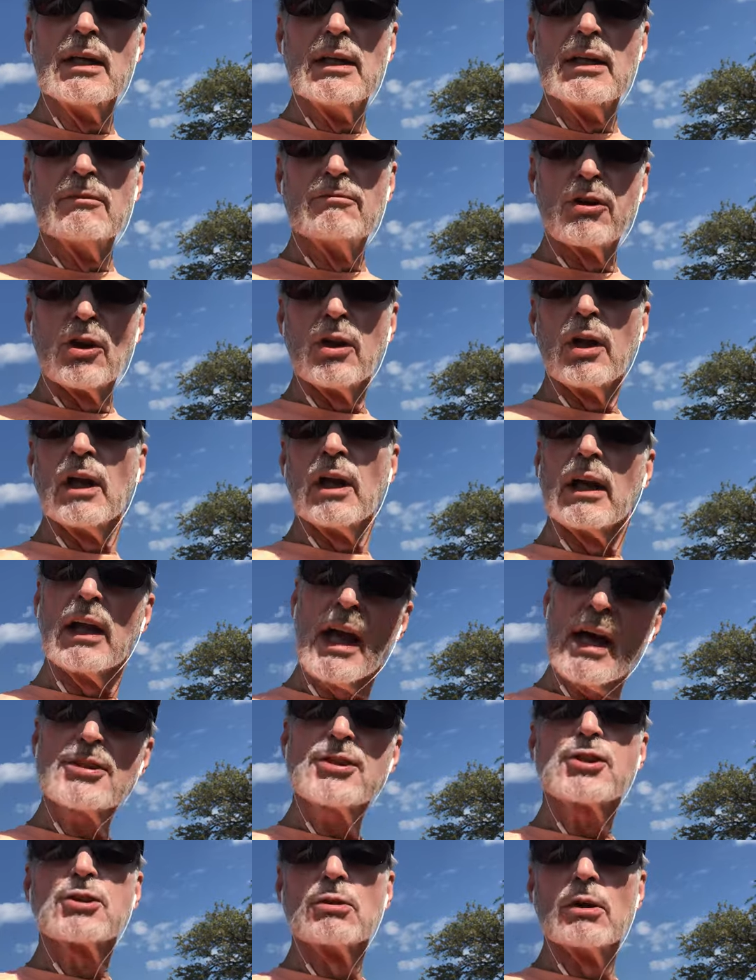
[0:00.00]
for the
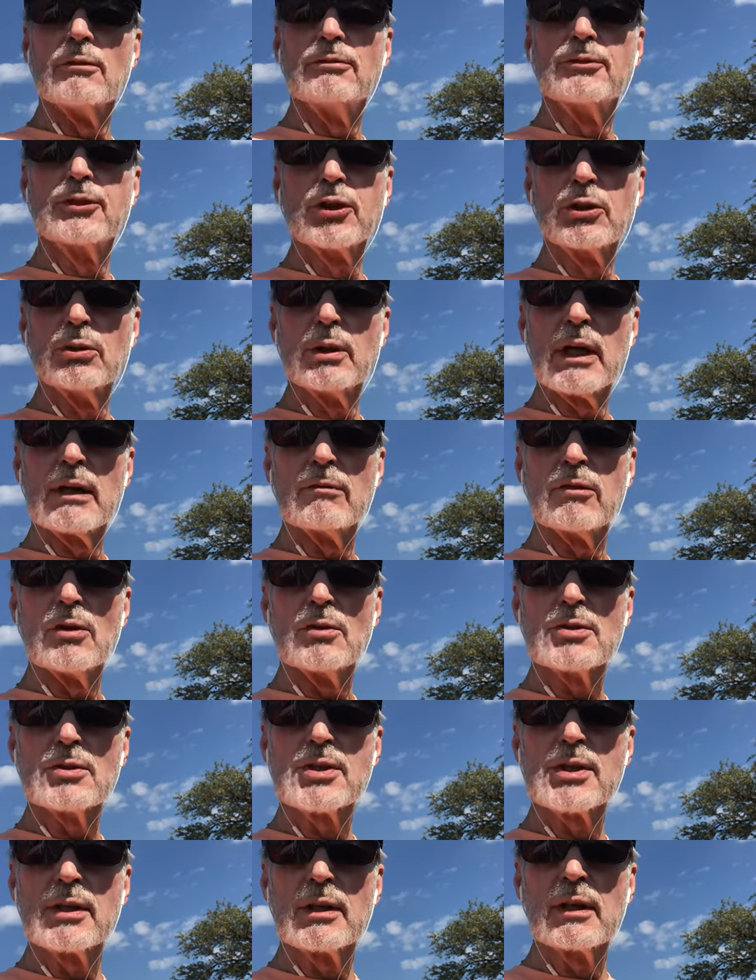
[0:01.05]
lesser of two
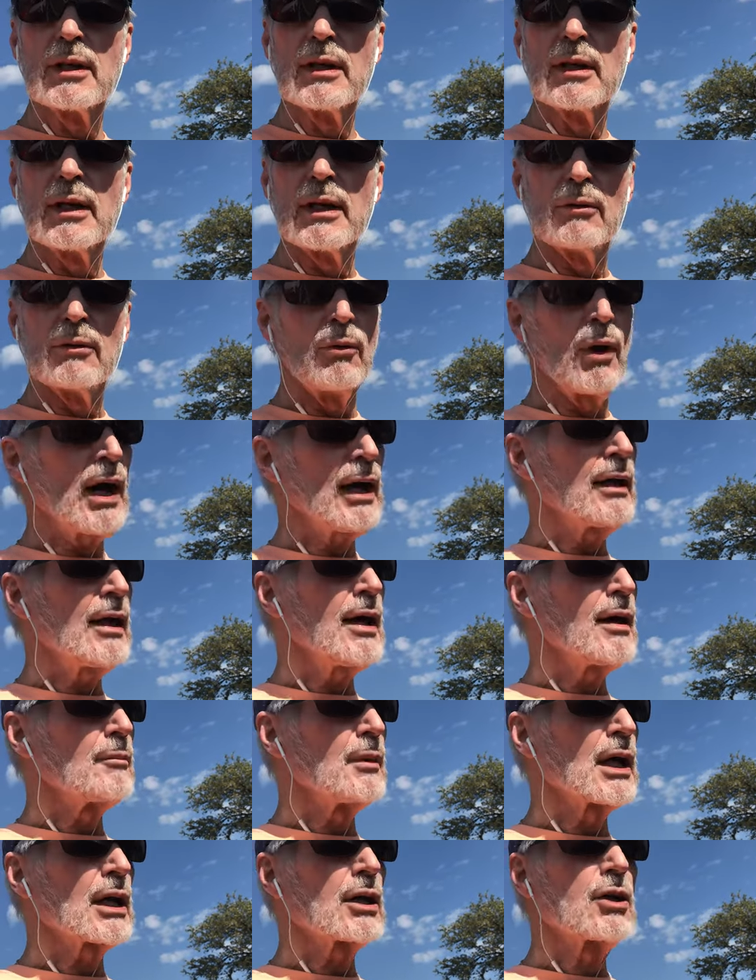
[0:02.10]
evils. And right now,
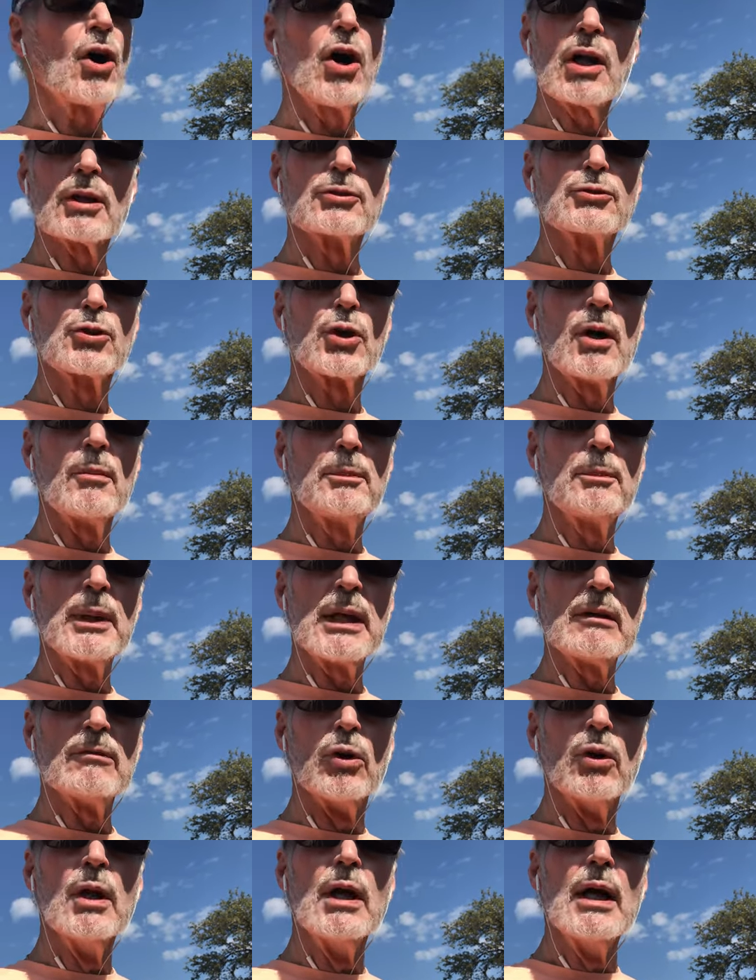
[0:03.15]
I'm not calling Trump
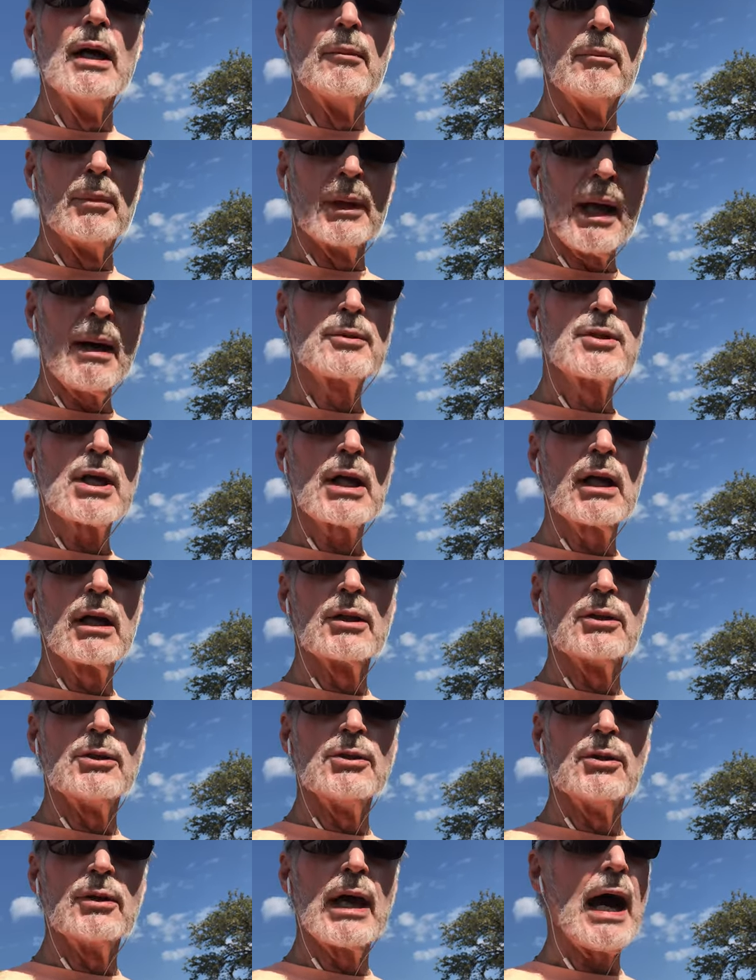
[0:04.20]
evil, but I'm telling
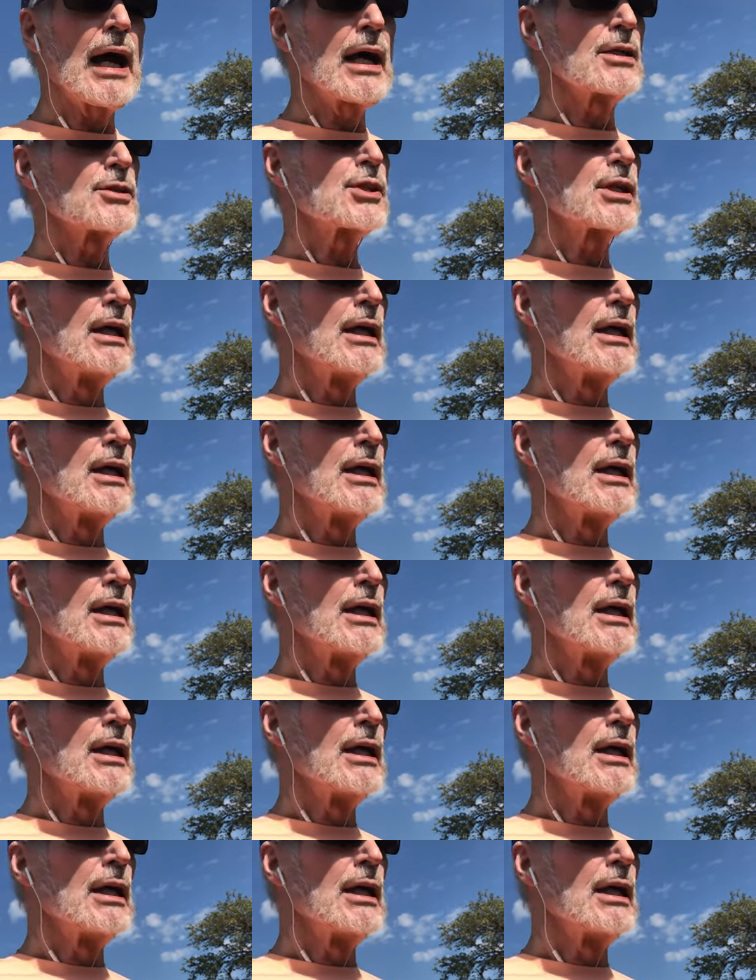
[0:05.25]
you guys,